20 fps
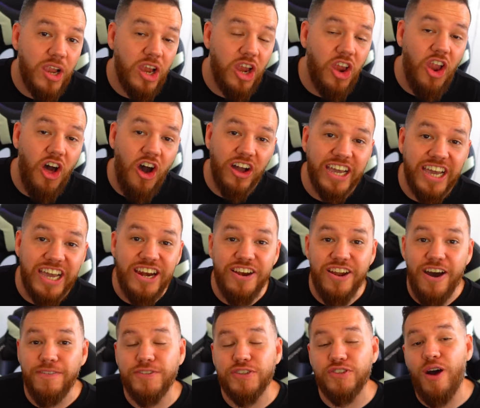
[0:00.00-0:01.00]
long
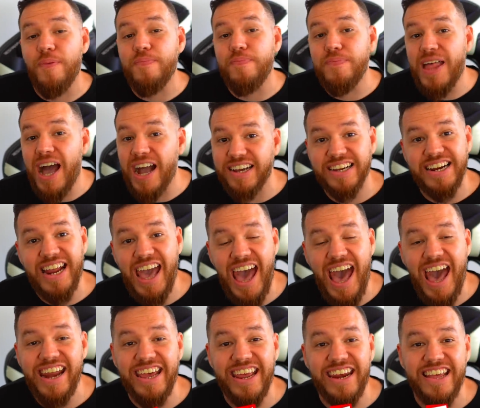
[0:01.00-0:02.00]
enough so I'm not gonna
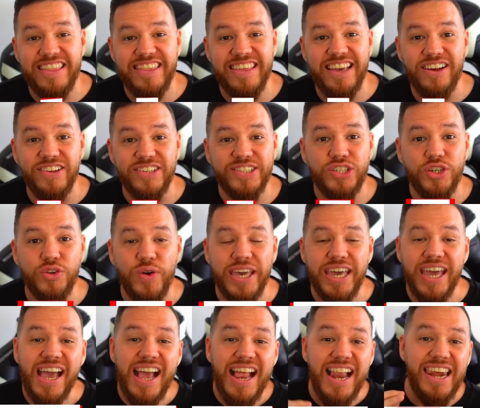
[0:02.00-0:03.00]
add anything else to
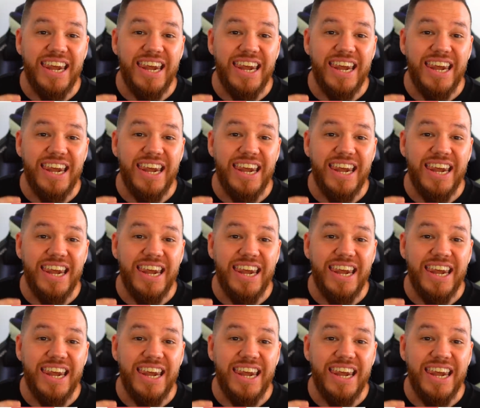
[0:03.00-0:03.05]
it.